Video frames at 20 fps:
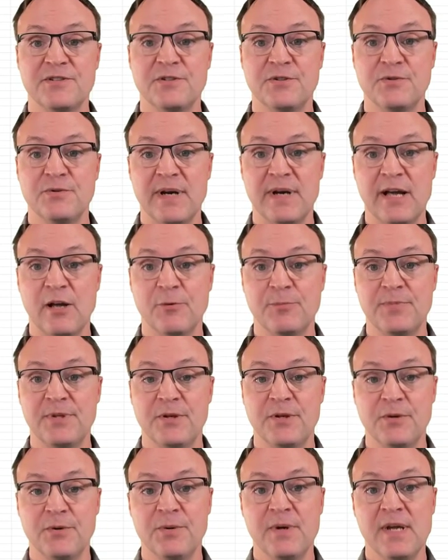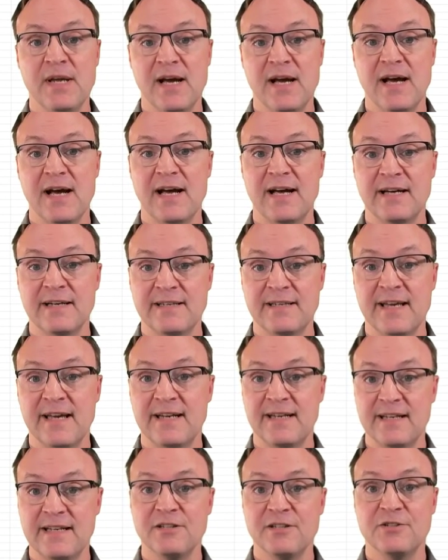to help you
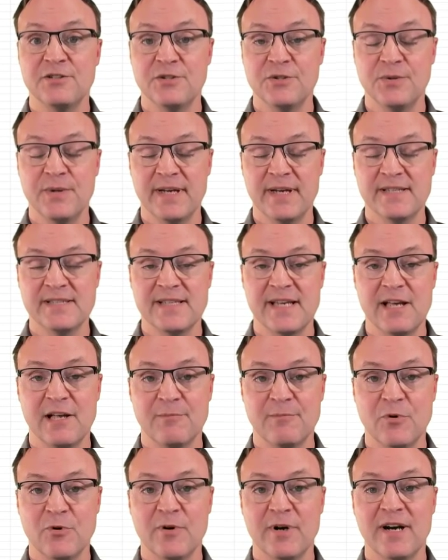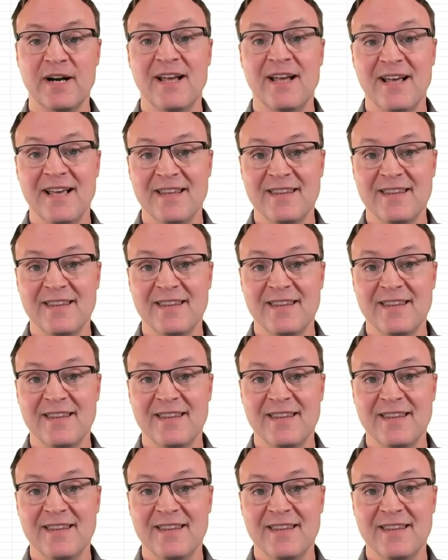get into Excel more.